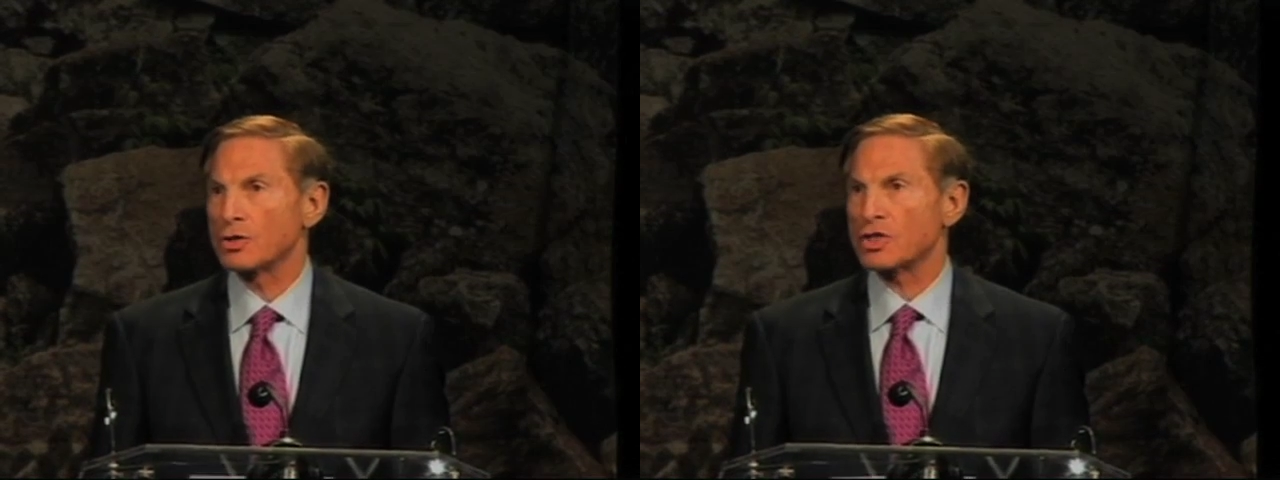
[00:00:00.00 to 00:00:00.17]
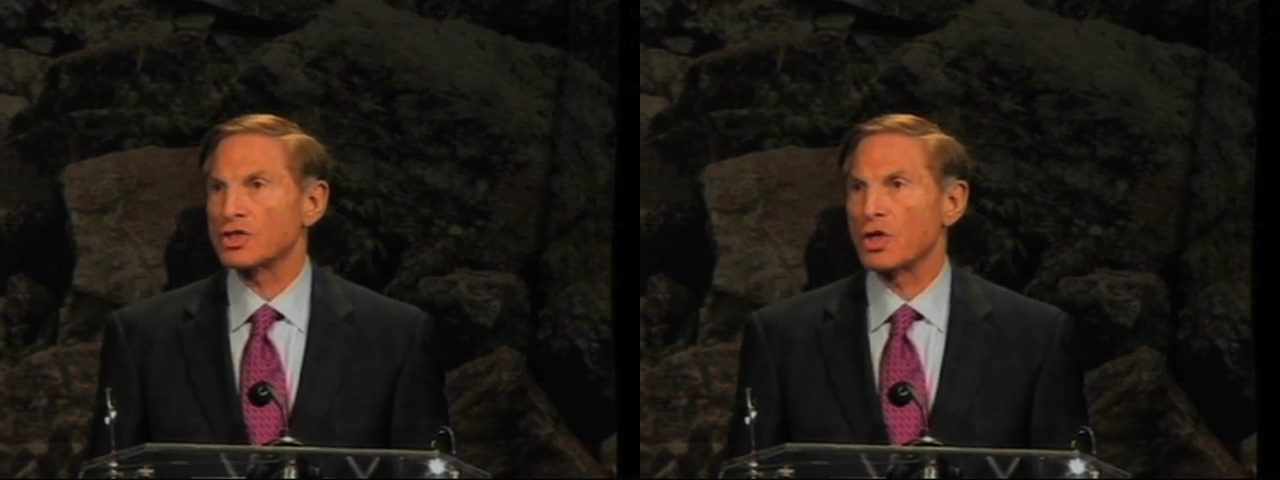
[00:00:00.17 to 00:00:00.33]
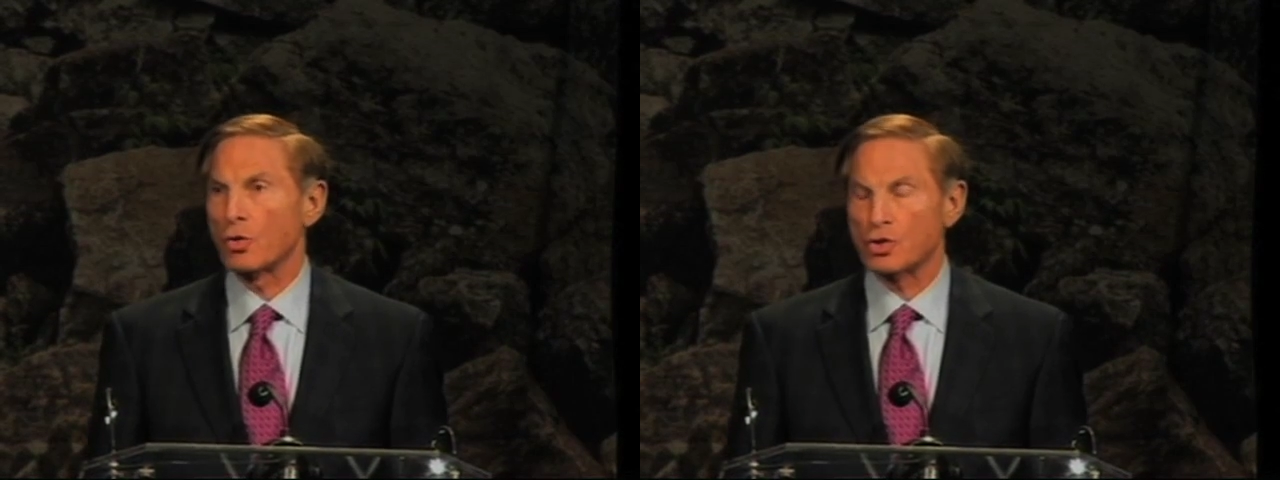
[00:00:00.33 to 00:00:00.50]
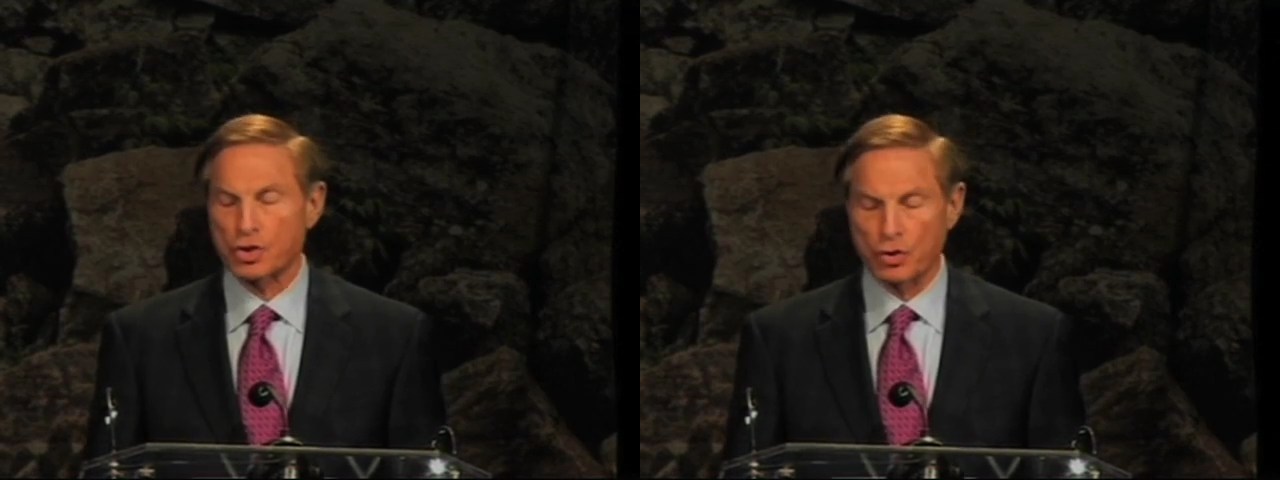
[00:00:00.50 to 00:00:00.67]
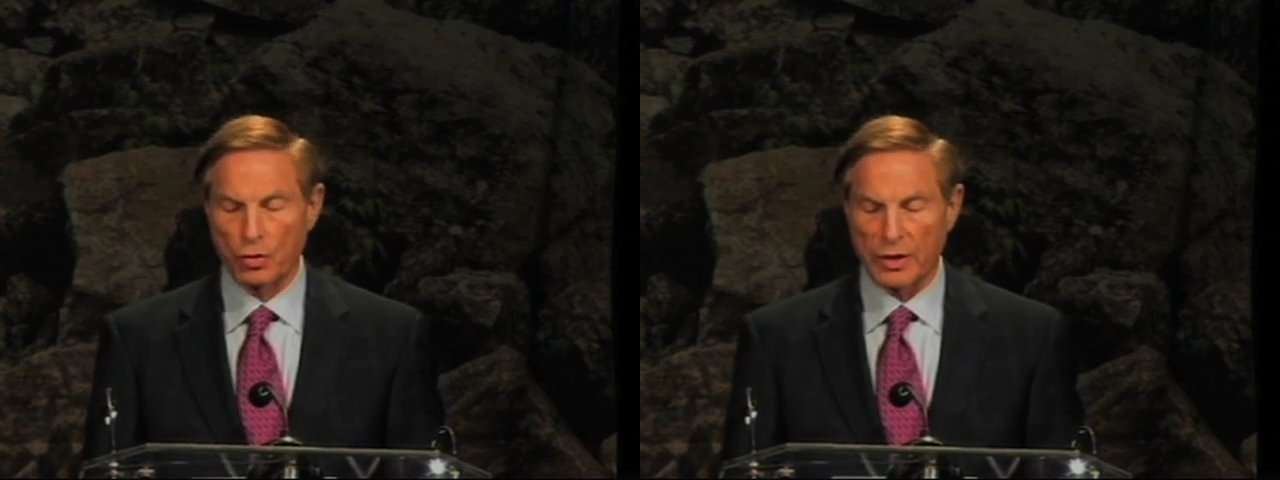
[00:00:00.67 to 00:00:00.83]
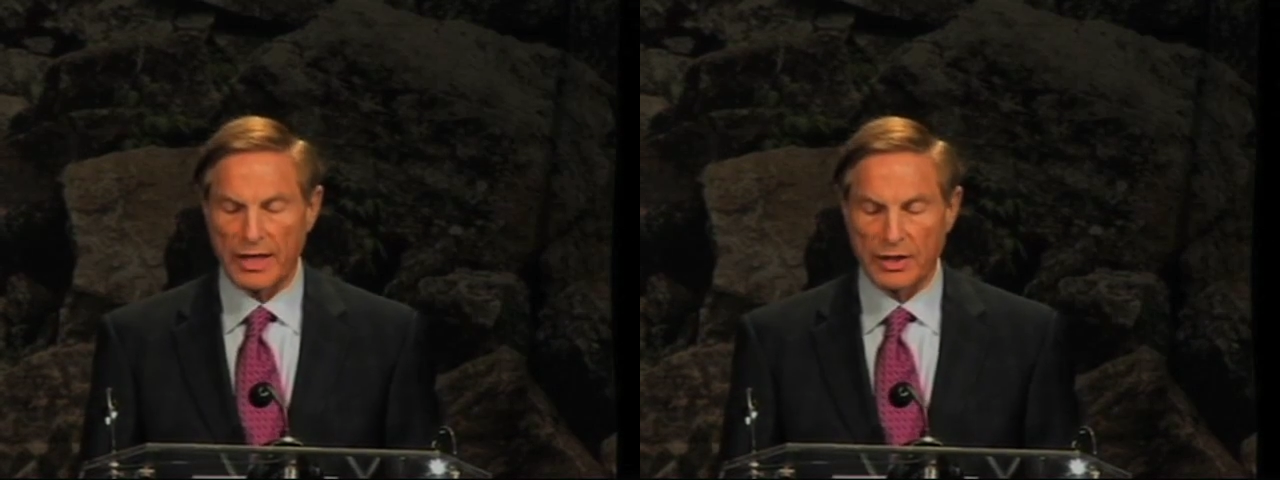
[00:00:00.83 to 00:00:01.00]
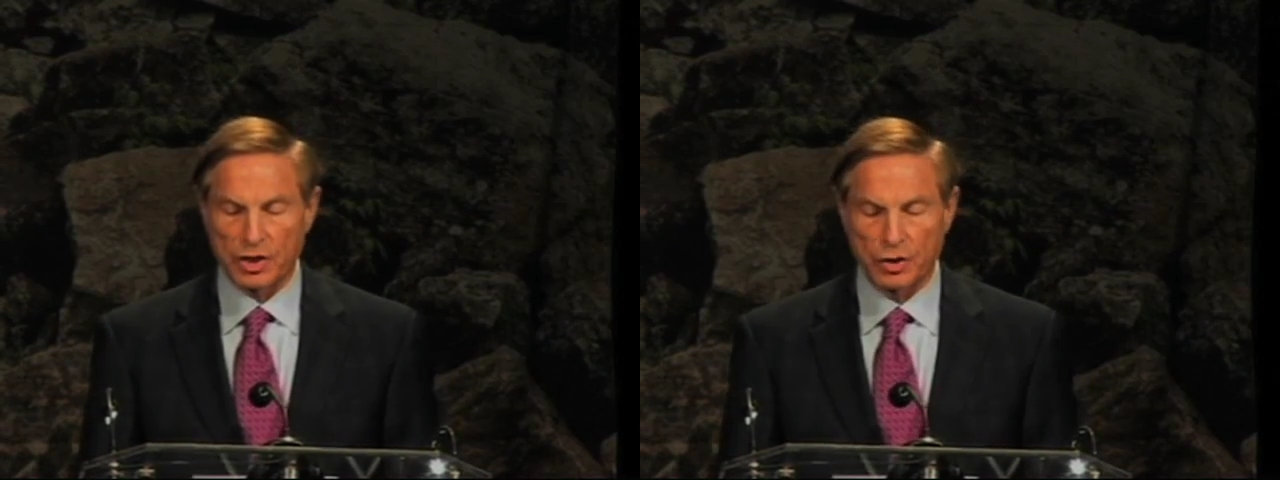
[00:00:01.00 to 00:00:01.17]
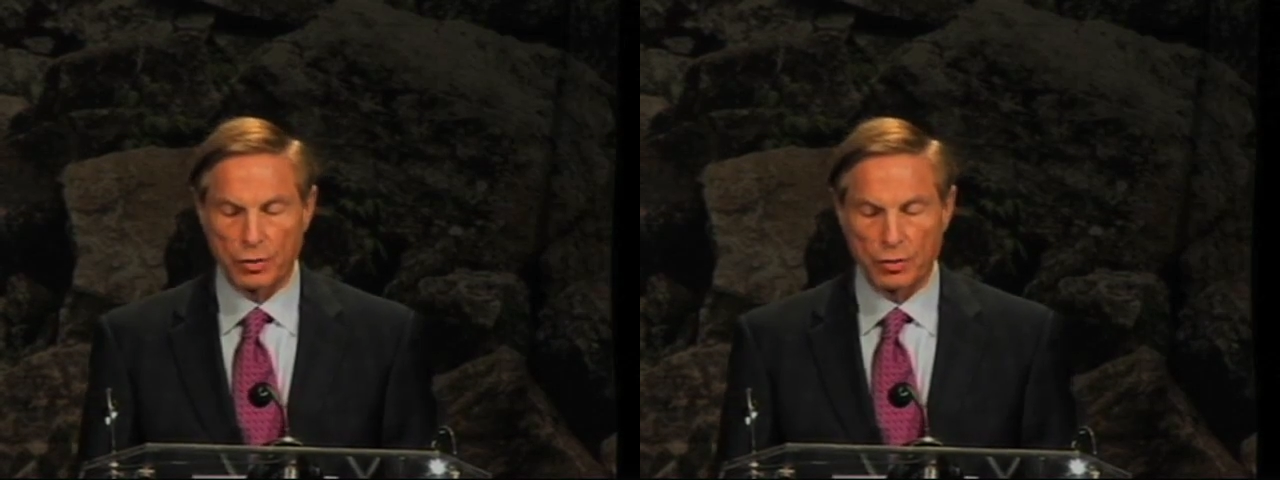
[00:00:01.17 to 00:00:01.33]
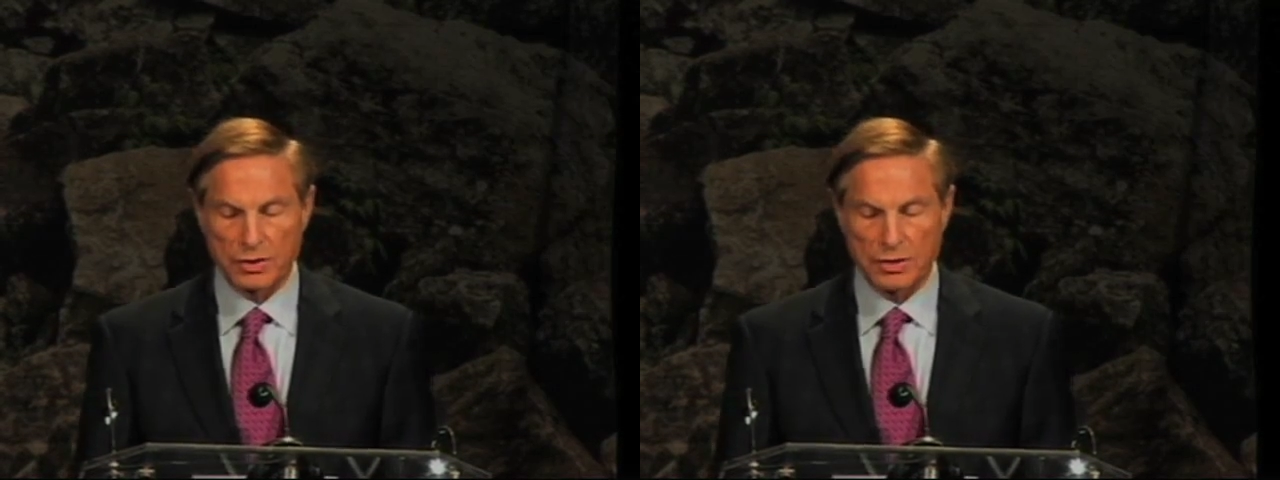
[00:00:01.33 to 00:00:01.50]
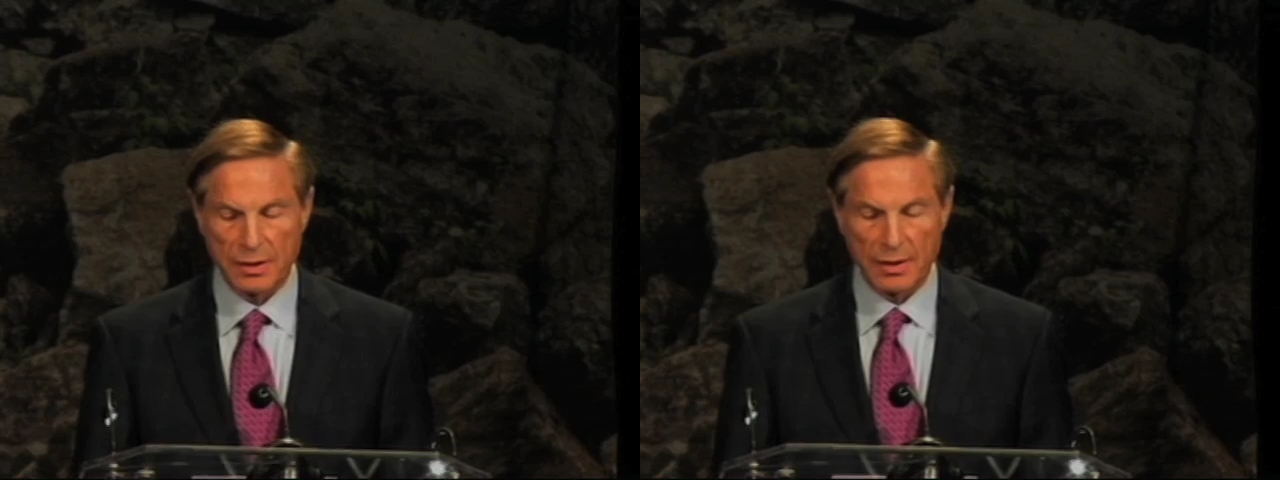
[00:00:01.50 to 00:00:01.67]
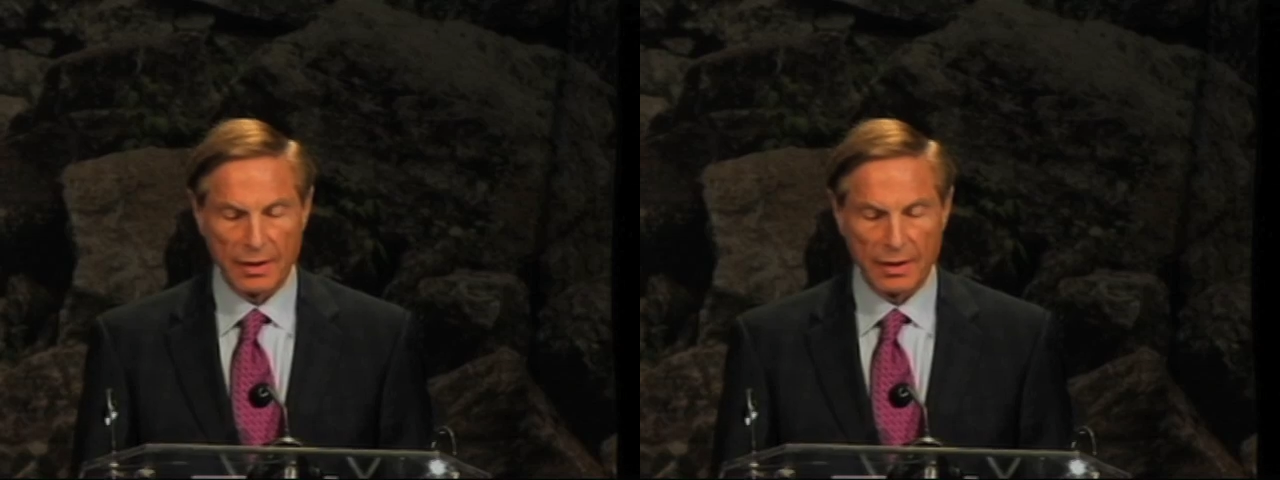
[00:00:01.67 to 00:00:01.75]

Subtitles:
social issues